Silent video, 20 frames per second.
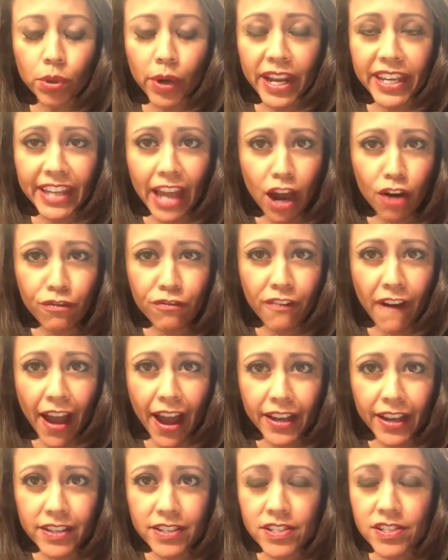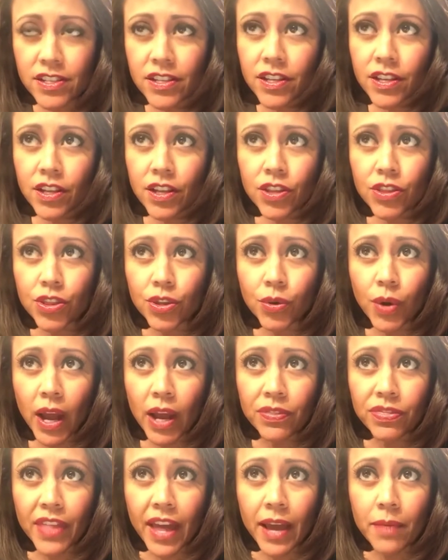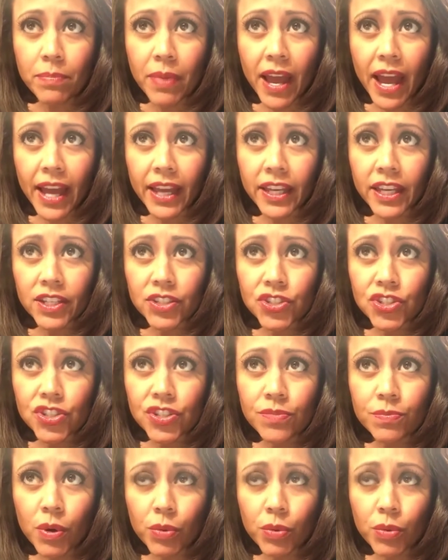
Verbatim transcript: breakout facts throughout that package.